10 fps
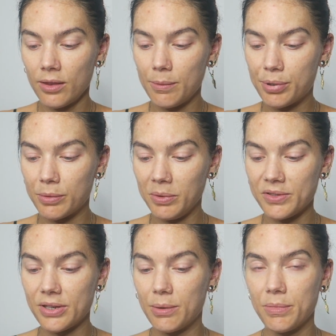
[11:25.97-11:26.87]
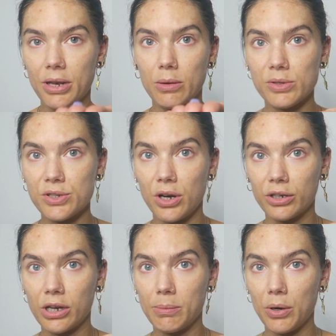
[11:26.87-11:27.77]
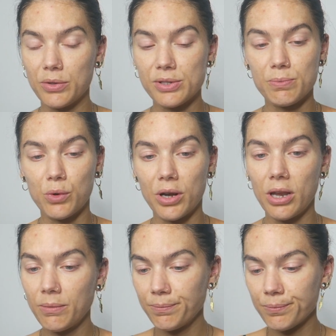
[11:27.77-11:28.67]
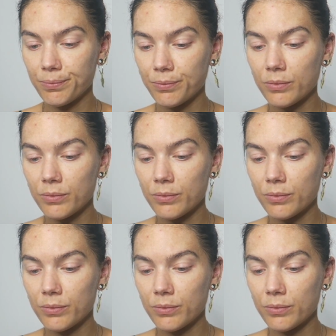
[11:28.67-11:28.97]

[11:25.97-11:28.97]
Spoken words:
the purple serum that I was talking about this morning.